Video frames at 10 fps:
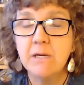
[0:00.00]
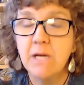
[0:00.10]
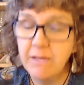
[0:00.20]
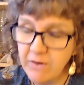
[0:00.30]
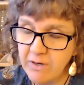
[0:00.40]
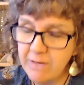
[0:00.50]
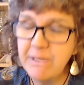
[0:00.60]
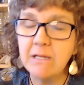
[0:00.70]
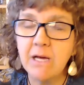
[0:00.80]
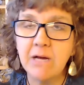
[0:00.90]
And there can be
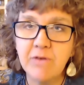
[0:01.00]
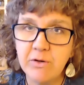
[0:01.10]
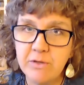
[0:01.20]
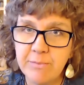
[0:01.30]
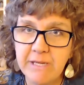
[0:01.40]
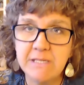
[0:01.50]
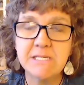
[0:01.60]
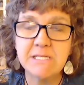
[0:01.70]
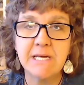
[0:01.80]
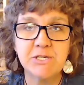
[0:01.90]
a lot of
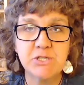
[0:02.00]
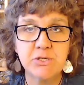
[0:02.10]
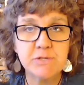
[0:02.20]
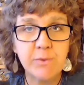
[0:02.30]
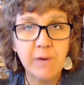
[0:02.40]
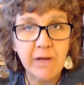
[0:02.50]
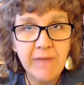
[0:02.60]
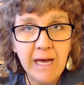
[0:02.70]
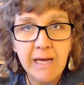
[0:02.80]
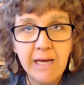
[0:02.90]
codependency issues around
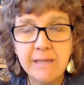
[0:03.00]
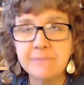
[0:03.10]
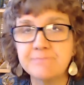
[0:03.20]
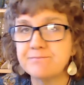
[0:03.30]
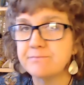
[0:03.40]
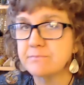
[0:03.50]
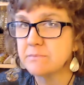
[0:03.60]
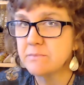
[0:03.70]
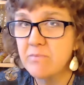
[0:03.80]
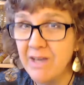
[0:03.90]
that and
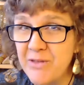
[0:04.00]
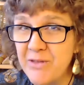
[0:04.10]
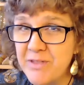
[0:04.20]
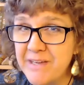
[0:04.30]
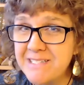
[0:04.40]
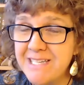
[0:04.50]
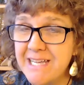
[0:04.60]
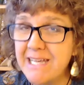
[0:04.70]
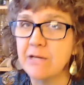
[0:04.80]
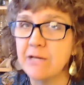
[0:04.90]
other things to
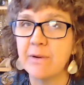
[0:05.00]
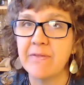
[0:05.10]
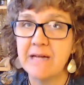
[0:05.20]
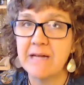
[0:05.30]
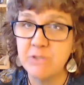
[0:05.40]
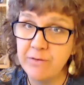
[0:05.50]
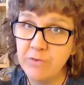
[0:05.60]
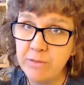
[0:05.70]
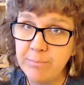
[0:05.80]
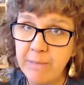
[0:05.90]
heal around that. So you have
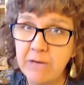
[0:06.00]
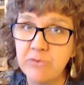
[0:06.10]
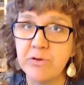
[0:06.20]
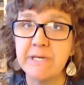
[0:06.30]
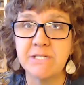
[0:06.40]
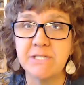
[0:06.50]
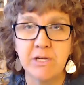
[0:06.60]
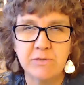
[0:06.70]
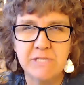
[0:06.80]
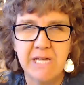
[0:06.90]
good boundaries, you
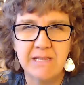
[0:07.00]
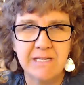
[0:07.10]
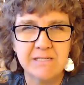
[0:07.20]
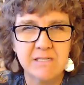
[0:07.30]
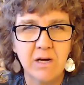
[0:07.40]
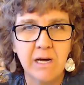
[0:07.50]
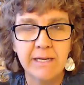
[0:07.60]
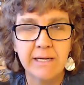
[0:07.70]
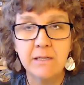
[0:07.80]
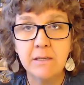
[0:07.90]
don't take things
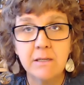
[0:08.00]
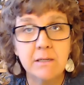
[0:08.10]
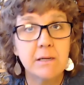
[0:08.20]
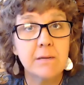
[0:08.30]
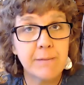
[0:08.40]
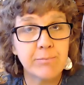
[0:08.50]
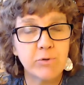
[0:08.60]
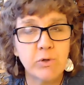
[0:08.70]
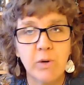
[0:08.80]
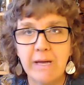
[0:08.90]
on. People
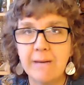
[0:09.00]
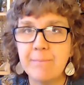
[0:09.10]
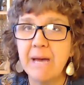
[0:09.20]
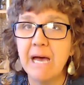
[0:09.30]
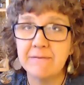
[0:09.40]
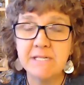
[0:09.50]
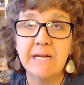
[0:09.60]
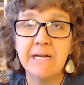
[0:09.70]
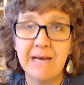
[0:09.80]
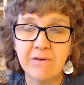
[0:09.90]
who are empaths
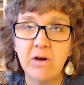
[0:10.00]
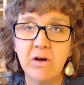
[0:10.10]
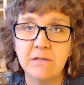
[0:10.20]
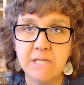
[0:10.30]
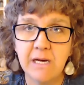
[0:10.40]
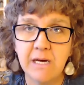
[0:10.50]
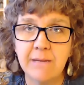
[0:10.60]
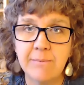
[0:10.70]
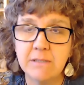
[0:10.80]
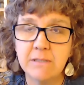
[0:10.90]
can have a hard
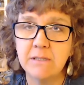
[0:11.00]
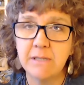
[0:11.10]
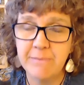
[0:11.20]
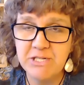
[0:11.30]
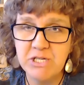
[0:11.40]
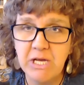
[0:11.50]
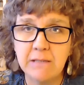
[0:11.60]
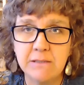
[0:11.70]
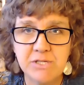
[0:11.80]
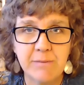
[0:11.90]
time. It can be
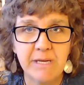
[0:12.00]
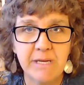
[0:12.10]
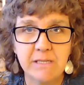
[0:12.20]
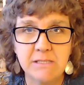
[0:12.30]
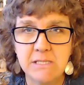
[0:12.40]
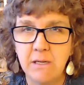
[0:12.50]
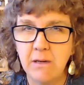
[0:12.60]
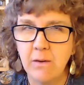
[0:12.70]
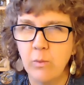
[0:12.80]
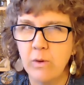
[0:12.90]
challenging because
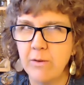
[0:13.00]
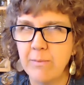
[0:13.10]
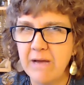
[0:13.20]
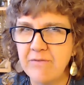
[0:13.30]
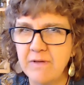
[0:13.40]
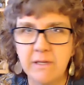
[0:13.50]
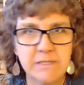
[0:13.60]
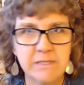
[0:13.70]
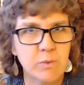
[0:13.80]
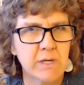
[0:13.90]
what are my
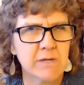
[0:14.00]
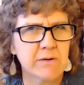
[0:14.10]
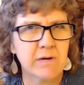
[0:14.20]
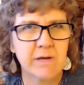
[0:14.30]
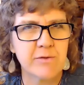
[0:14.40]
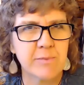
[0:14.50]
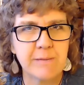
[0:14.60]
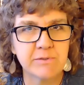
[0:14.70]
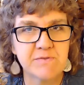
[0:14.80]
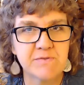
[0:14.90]
feelings? What are other
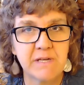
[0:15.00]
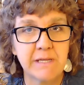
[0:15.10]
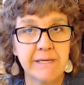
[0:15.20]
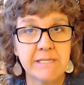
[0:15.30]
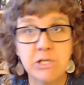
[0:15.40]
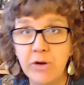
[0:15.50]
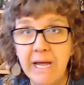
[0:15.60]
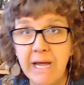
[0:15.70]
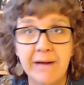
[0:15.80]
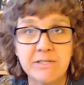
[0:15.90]
people's feelings?
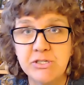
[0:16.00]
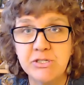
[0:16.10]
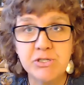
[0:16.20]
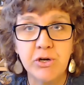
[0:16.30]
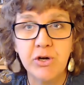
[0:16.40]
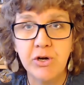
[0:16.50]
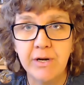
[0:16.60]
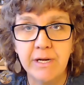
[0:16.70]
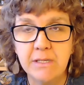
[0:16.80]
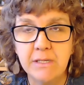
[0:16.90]
Learning how to
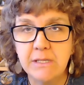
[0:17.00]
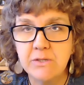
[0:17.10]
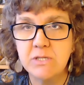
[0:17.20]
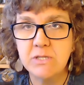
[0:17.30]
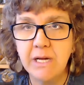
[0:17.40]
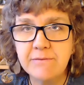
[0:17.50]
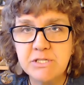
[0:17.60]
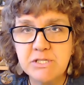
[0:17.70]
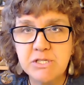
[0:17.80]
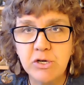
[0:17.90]
discern. There's a lot of
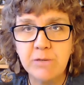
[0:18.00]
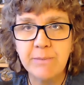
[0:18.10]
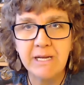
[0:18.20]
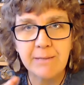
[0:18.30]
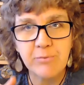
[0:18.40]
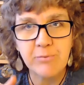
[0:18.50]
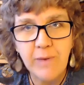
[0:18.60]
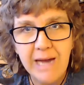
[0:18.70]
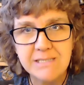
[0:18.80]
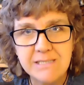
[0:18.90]
discernment and
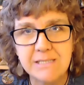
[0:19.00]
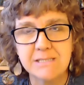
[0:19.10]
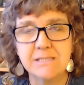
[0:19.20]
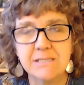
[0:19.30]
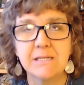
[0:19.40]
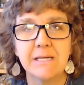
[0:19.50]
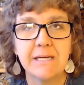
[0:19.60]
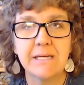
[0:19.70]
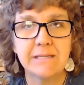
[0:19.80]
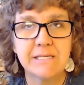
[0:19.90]
practice
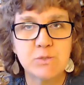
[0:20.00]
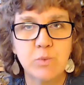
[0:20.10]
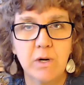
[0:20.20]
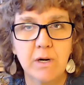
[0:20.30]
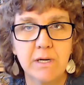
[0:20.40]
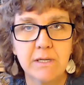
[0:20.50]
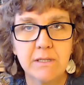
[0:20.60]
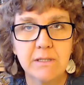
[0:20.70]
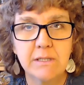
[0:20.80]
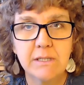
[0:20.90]
in this work
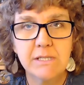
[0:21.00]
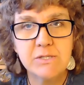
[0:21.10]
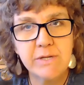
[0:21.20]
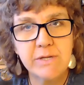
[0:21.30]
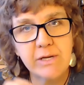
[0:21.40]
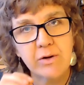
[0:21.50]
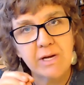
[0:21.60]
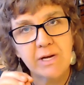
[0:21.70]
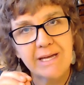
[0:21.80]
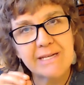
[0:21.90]
so that your
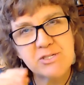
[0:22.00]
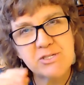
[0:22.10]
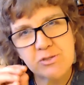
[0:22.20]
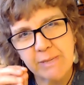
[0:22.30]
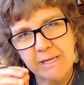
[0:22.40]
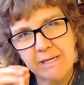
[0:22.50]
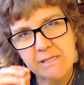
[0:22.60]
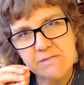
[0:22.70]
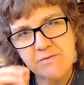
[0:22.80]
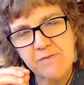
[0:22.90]
instrument
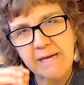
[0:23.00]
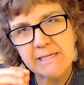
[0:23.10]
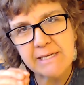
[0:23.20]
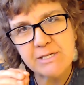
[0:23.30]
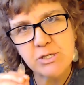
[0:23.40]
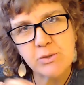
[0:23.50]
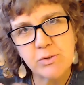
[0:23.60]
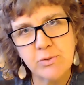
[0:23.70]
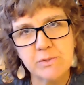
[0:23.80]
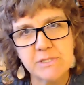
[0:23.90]
is finely
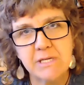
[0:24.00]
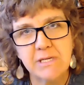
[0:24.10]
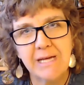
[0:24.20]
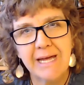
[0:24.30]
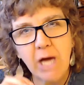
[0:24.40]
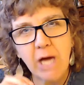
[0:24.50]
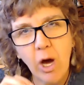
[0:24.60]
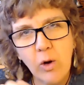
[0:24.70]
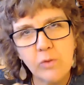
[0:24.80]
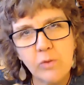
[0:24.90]
tuned and
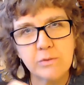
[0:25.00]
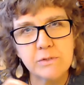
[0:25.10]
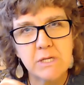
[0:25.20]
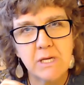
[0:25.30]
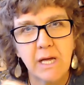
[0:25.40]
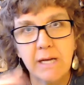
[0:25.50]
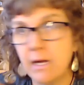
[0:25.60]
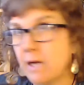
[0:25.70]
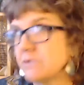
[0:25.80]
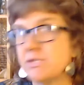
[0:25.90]
honed and
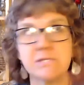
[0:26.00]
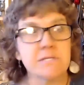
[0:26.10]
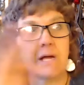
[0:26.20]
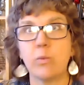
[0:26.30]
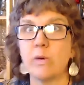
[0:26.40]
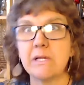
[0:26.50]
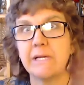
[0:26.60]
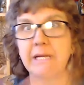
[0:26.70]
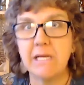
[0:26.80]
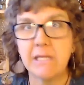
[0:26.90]
not just like
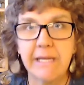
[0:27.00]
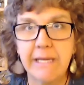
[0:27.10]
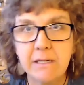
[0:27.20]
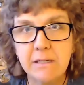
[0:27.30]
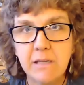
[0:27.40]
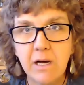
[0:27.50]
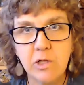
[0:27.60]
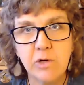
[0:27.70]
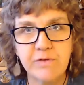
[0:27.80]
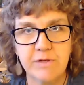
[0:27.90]
willy-nilly all
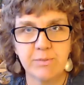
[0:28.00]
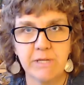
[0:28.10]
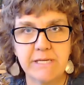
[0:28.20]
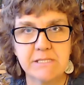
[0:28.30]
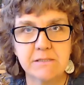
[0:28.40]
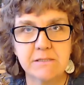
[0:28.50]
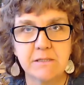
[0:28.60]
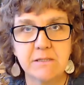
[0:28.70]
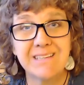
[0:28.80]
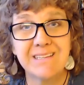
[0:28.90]
over the place
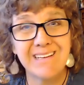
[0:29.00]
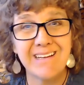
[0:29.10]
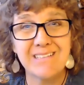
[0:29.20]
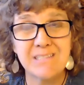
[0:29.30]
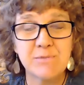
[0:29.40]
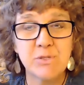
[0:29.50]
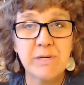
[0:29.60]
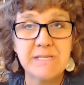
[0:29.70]
that ends up doing